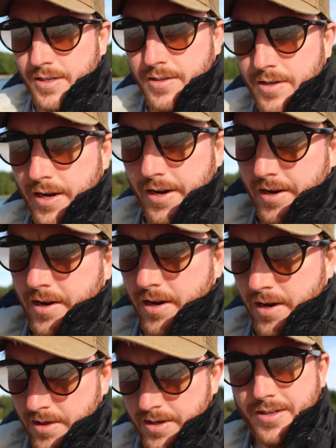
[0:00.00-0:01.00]
I'm gonna
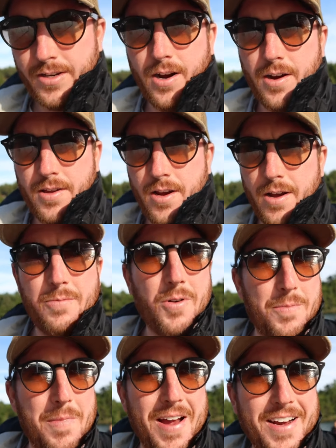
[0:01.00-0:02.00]
stop here because it's not
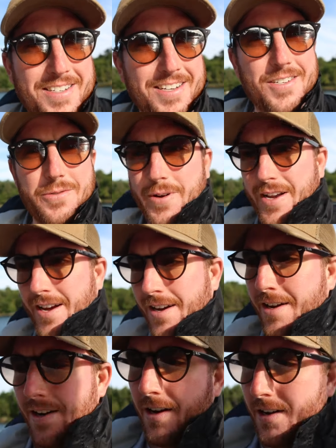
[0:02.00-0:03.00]
sunny. Don't forget,
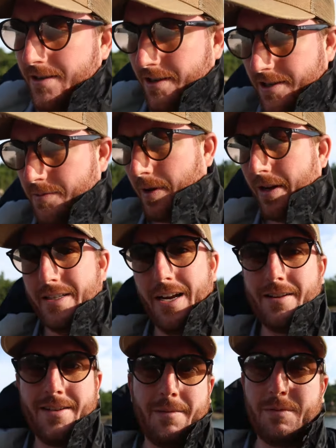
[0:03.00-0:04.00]
members website if you
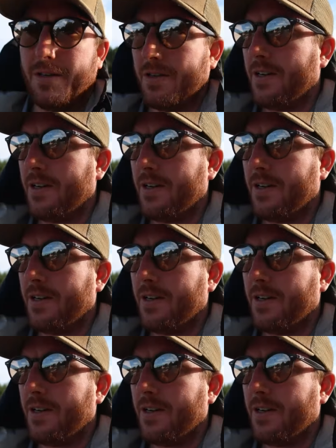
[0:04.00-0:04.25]
wanna get in